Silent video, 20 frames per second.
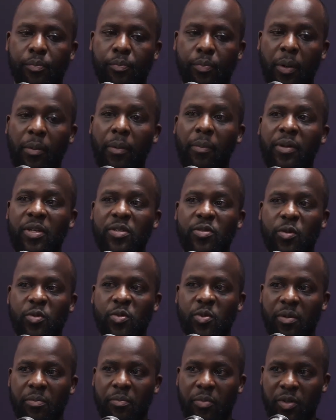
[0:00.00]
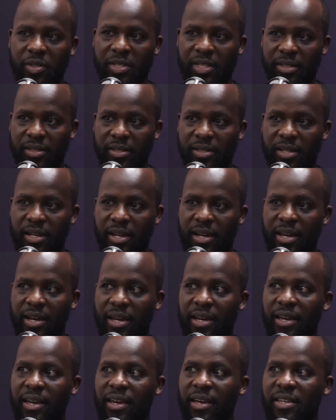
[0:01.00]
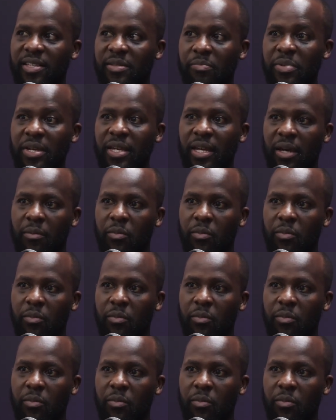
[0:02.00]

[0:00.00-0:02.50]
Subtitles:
probably is also important is being